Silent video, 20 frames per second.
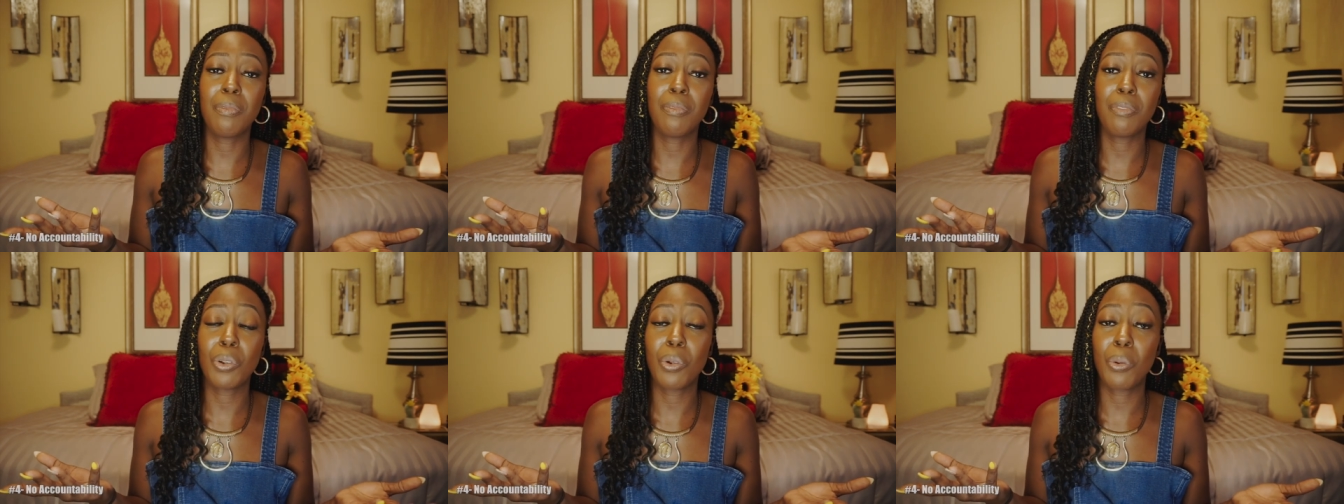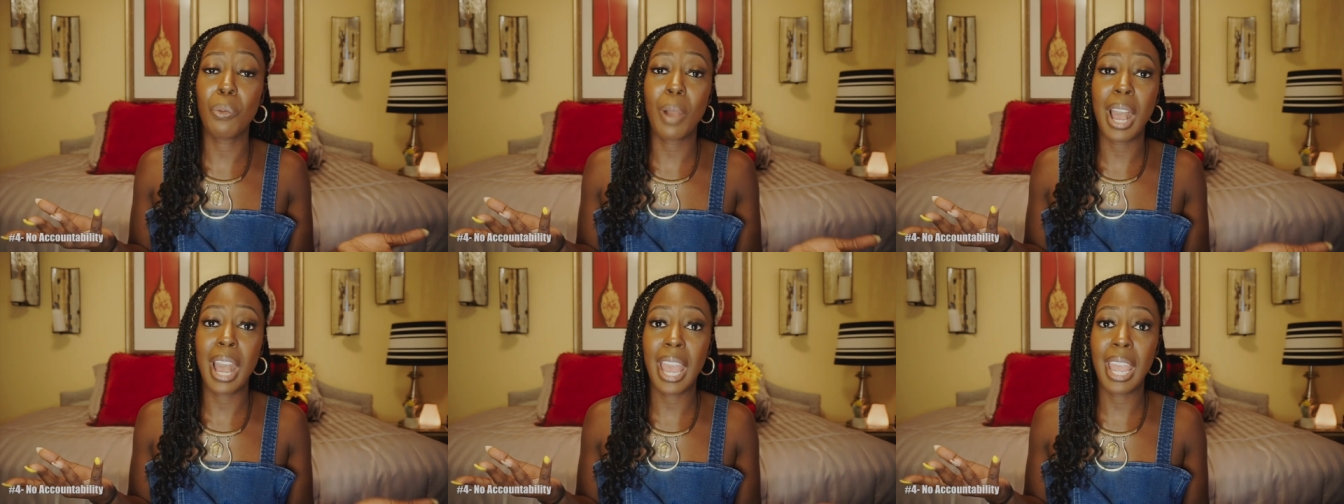for
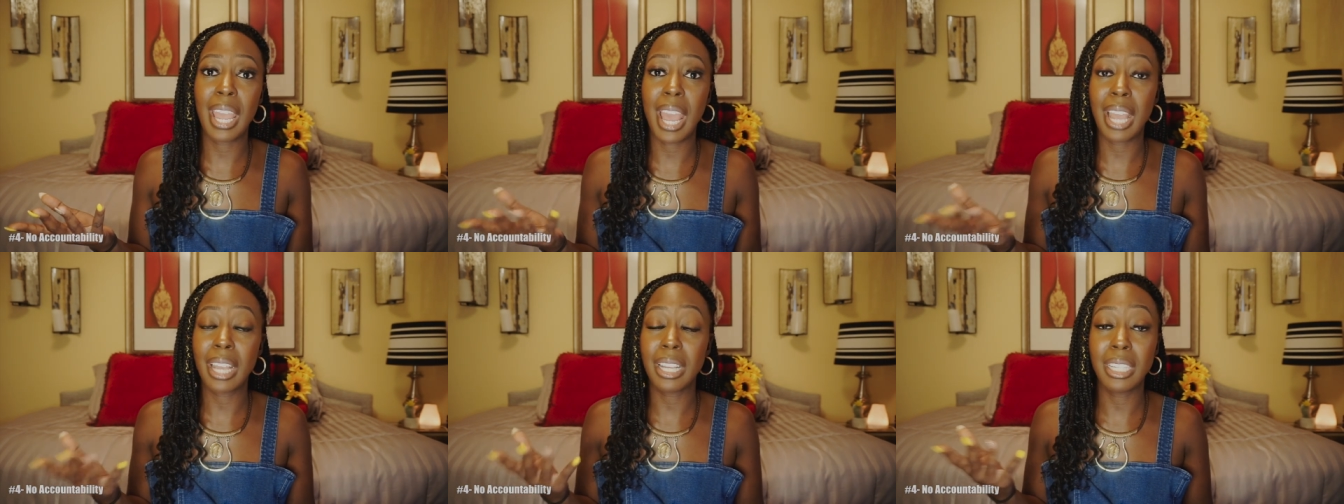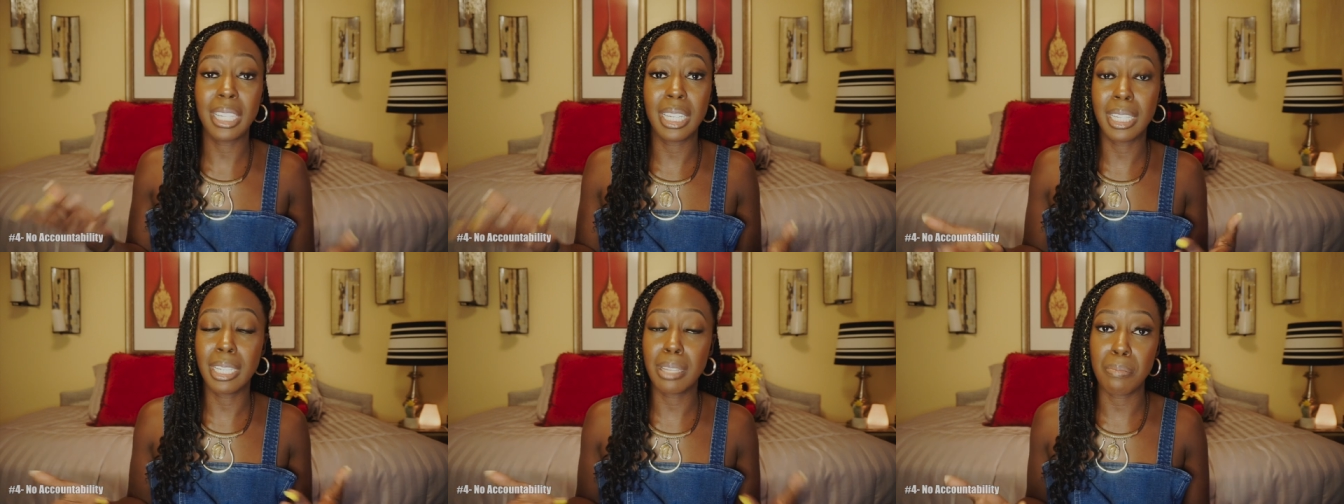why I
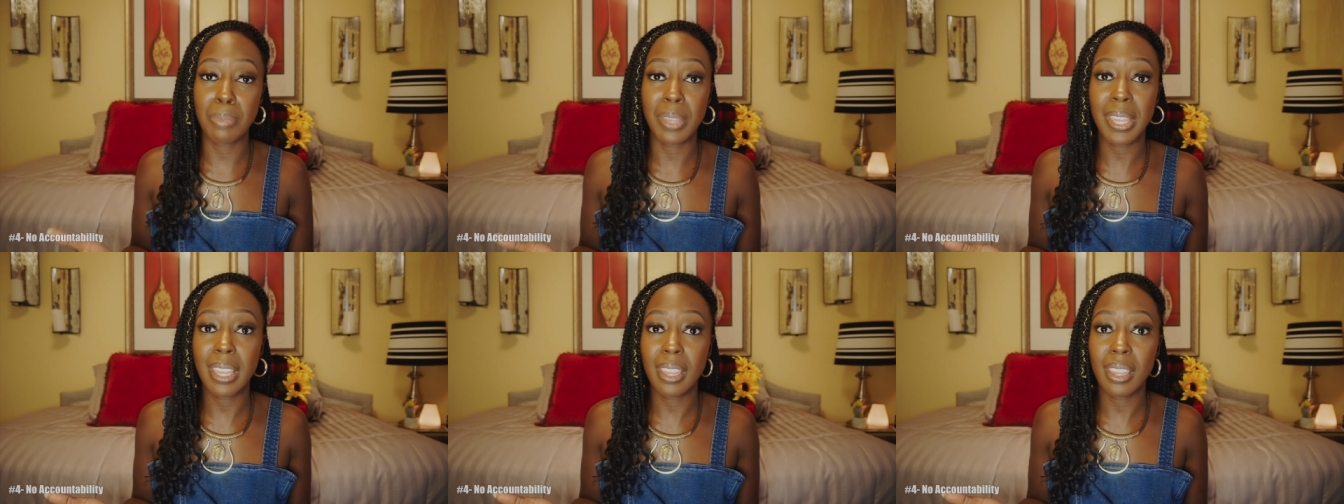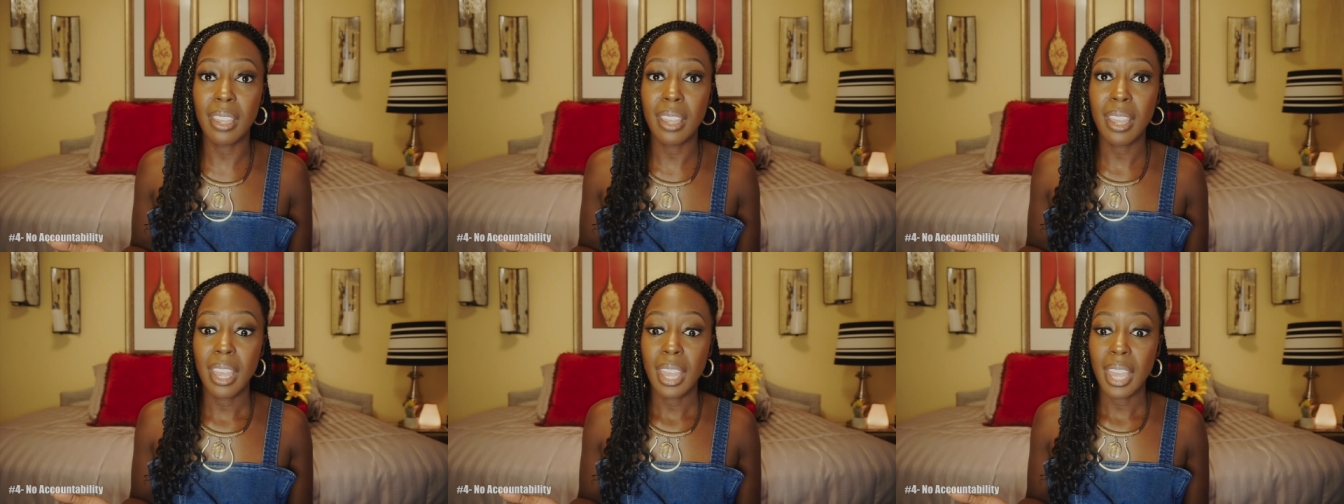couldn't
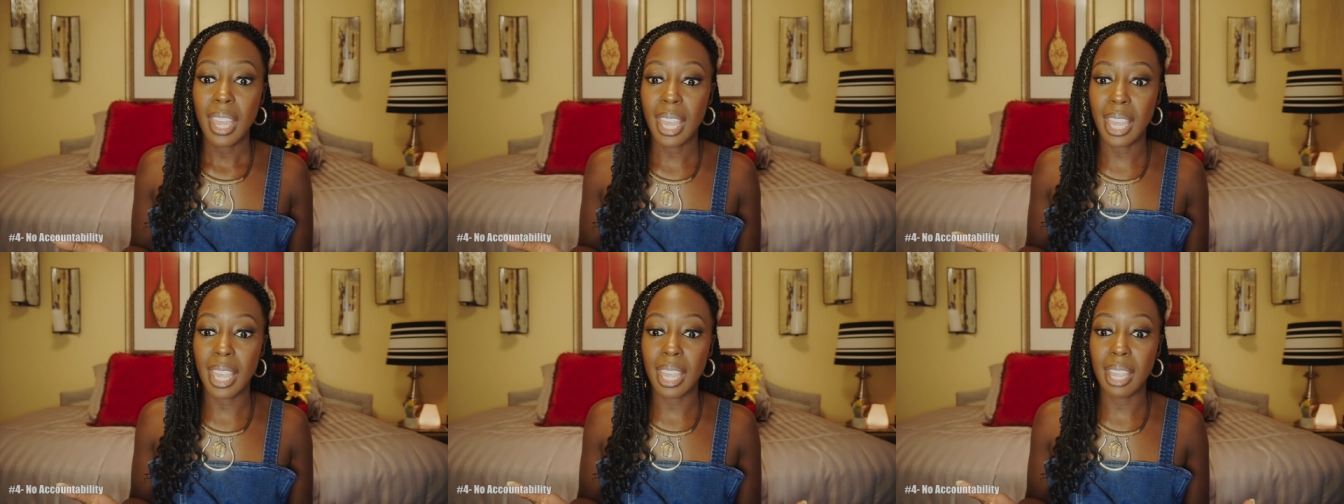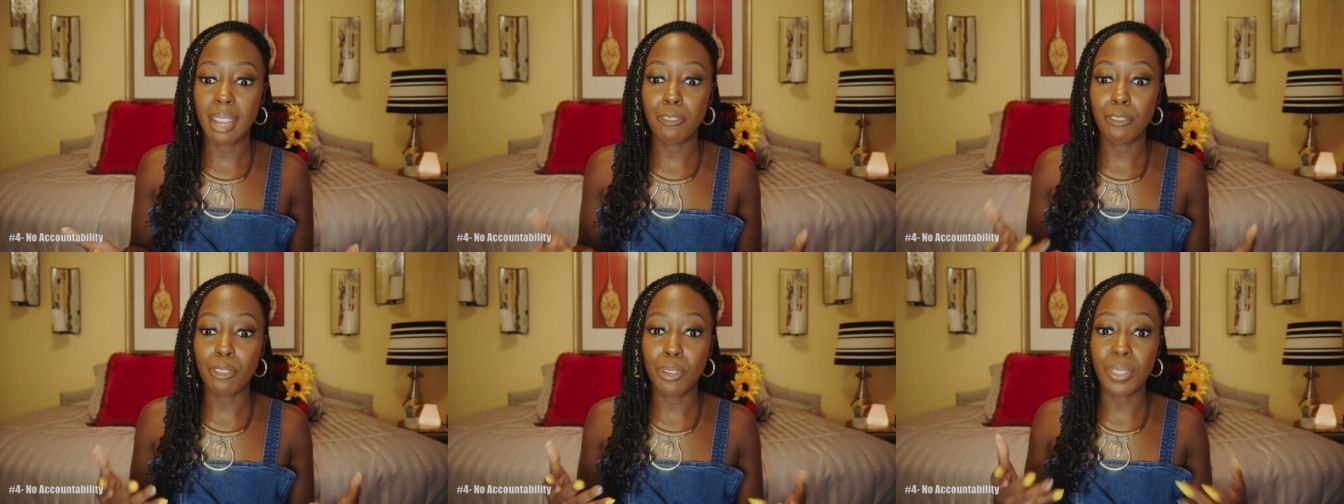commit.
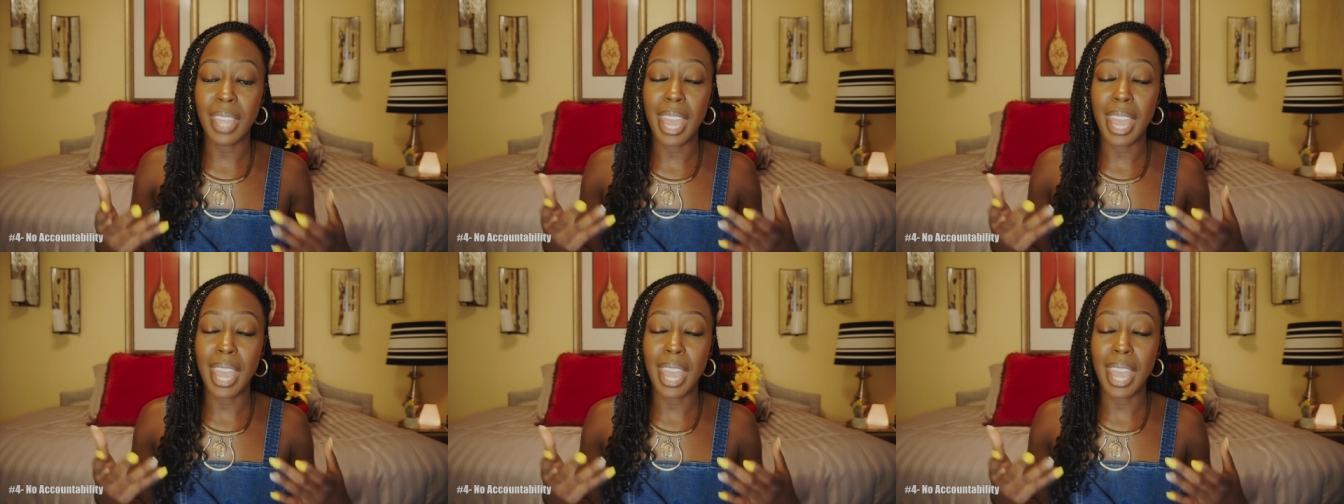And for